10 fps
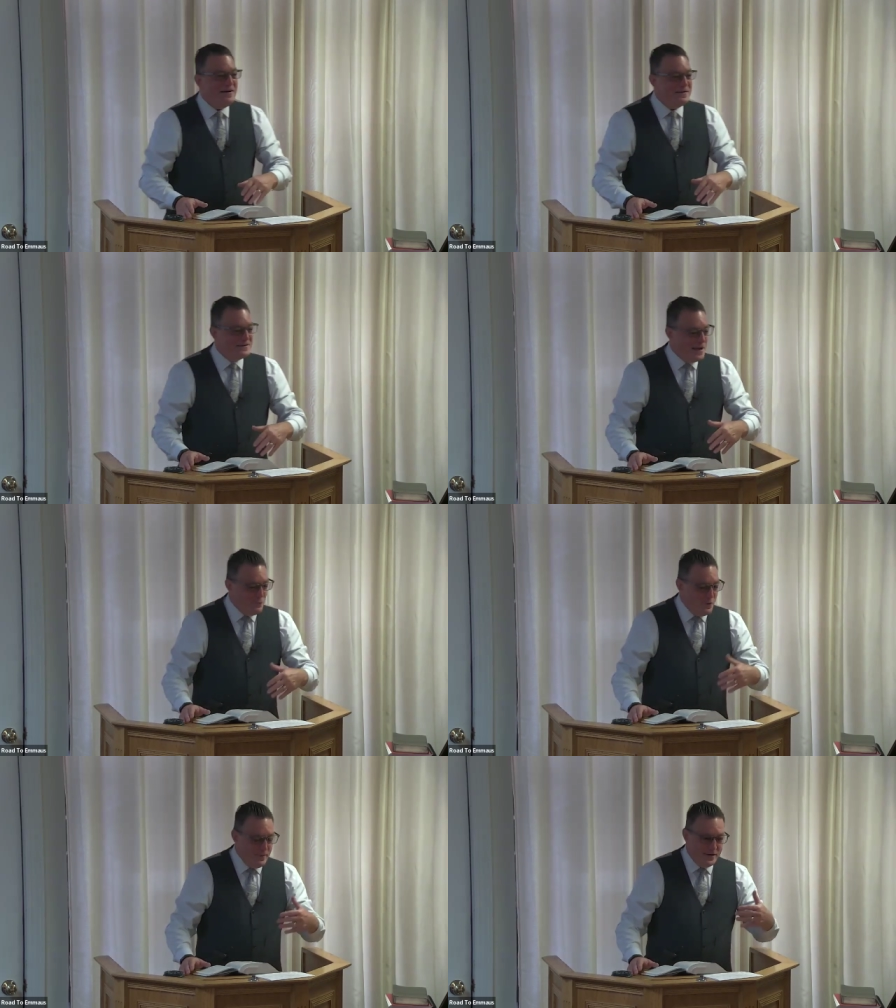there are
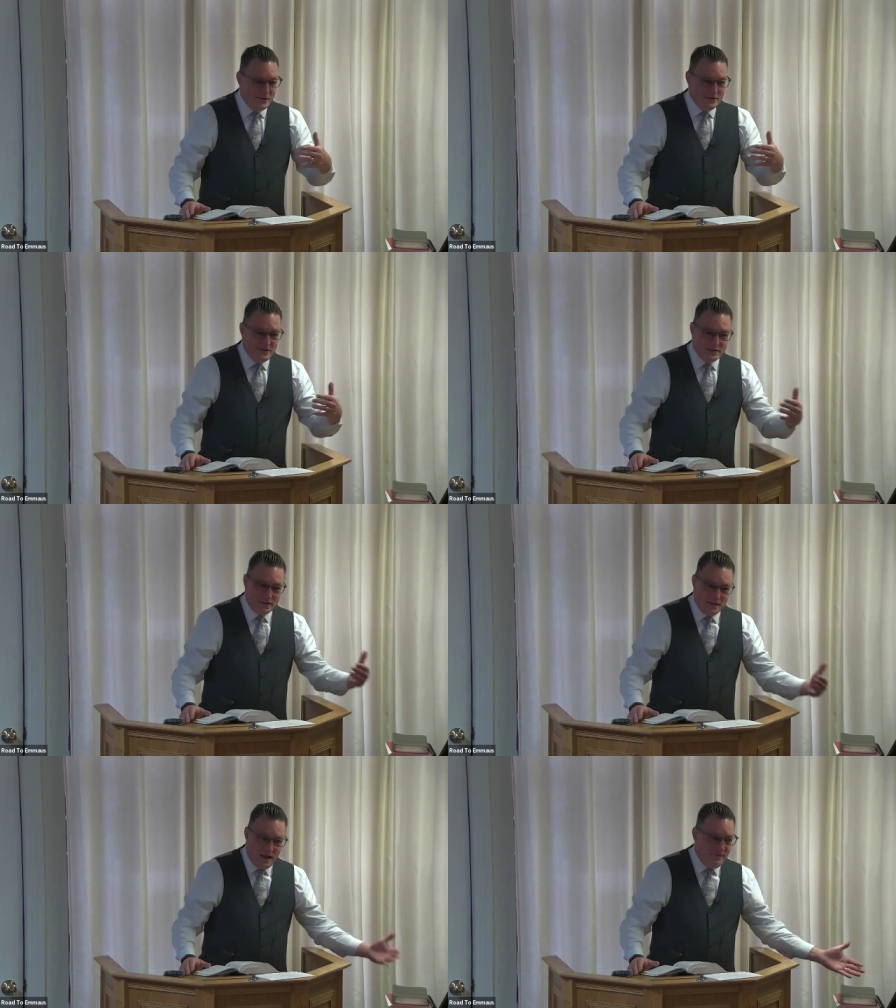some women who
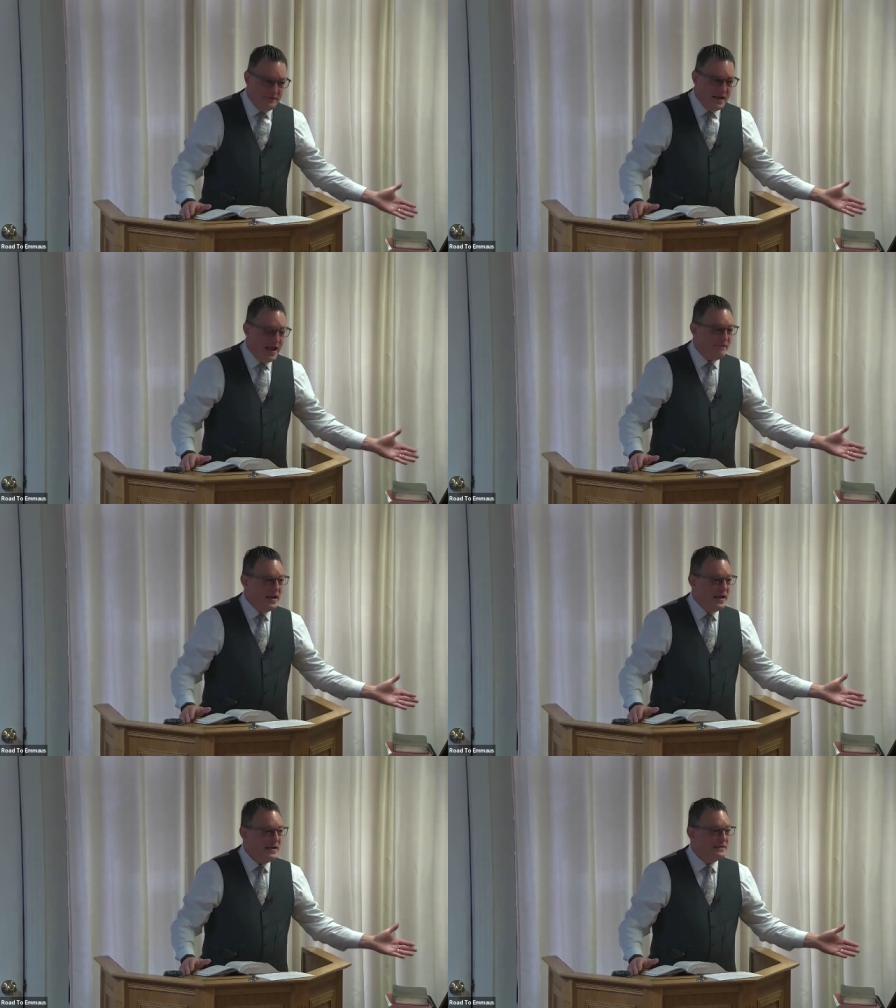just love to
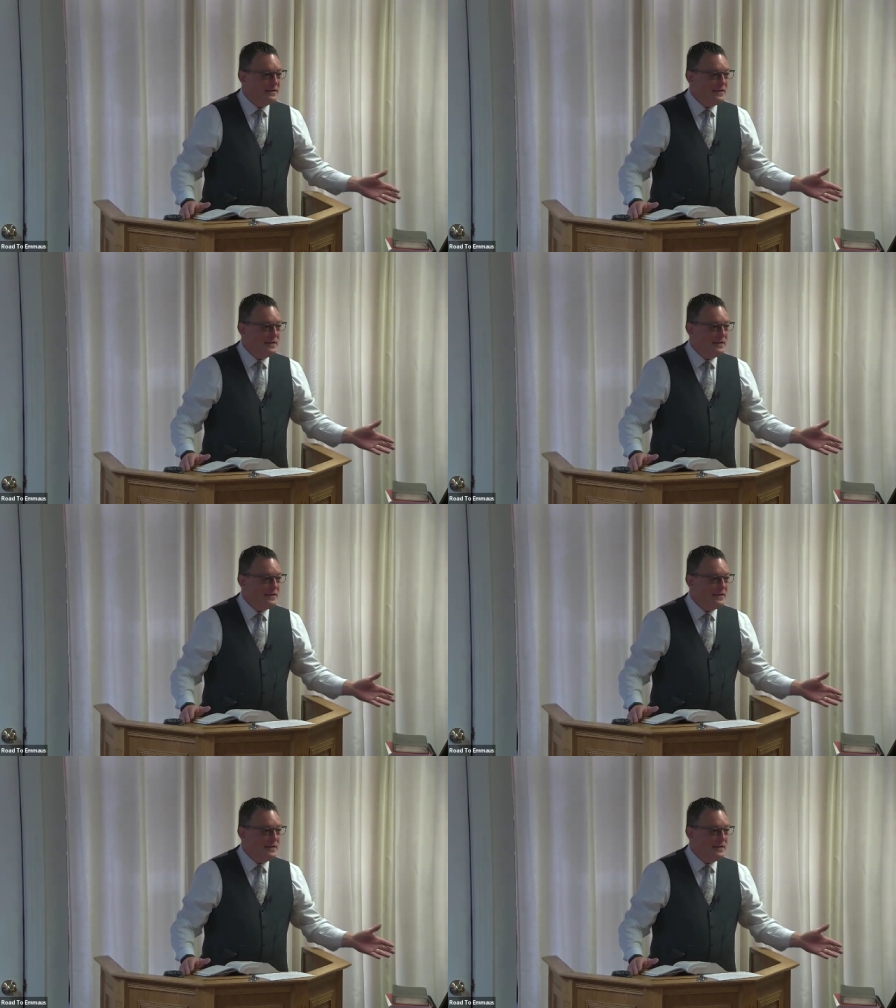have kids.